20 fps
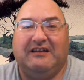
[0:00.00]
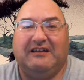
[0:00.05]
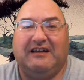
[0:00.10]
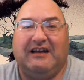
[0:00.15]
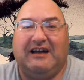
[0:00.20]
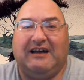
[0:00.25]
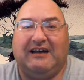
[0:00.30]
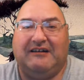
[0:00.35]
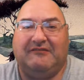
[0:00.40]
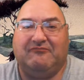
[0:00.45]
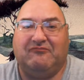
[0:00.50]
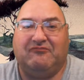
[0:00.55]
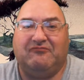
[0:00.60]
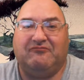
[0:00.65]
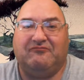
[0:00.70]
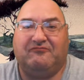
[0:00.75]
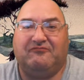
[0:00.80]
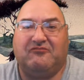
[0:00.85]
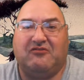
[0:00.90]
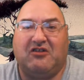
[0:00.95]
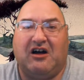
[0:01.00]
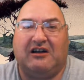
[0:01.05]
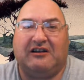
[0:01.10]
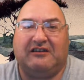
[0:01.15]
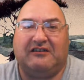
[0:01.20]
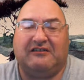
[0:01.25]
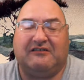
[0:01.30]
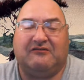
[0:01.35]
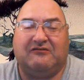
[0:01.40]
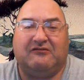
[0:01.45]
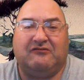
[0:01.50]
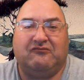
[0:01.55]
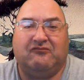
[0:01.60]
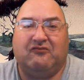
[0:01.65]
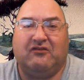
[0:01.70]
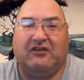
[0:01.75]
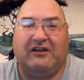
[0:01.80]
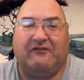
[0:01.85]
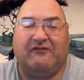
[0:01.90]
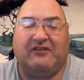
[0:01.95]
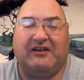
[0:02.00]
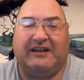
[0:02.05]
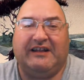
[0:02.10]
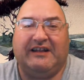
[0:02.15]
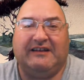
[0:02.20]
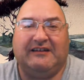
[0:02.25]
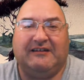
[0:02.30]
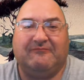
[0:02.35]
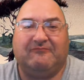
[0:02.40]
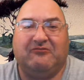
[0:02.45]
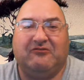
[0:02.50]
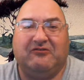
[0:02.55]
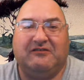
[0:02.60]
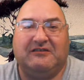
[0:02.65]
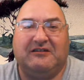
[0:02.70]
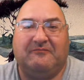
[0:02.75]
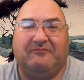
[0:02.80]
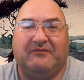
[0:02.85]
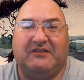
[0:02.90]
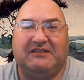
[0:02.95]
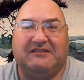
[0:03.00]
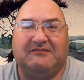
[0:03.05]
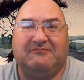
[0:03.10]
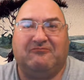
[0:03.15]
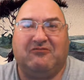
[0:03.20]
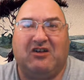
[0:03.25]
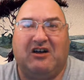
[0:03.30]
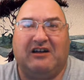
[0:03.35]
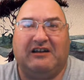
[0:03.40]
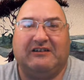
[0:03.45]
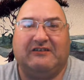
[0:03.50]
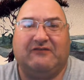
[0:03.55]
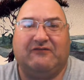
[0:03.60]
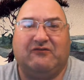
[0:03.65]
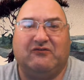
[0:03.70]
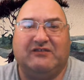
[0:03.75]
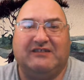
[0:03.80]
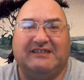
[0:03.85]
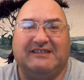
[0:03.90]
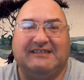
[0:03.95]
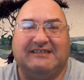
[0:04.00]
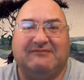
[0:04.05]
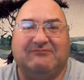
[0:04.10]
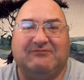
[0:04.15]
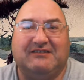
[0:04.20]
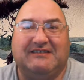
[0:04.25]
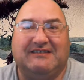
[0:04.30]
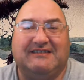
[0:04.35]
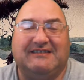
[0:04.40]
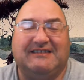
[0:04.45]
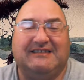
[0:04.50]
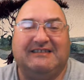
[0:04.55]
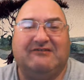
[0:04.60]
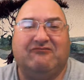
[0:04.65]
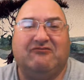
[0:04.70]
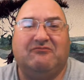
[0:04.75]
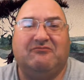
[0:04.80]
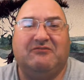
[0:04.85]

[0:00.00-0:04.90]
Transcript: um, blogger or wherever I end up putting up this blogs for these because these will